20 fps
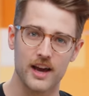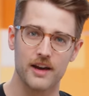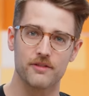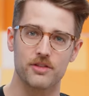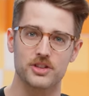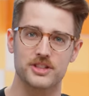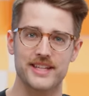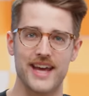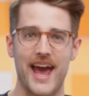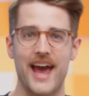
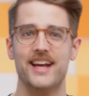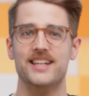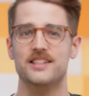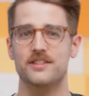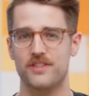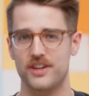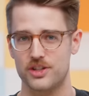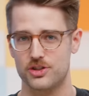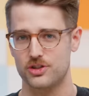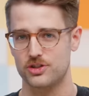for tax
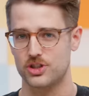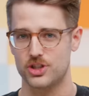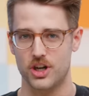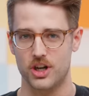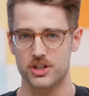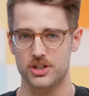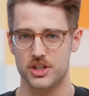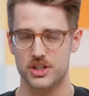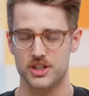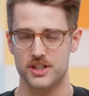evasion
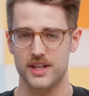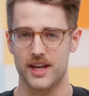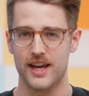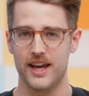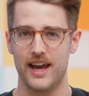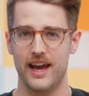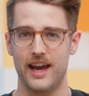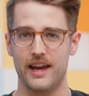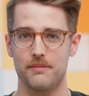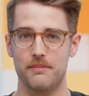charges,
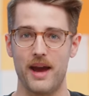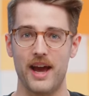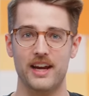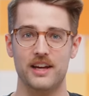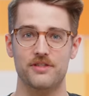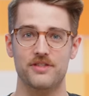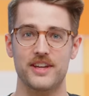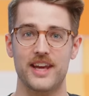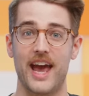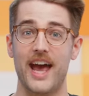and
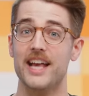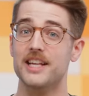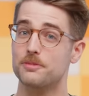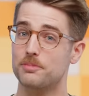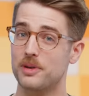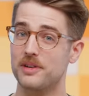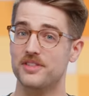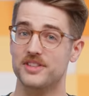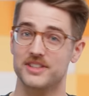McAfee has previously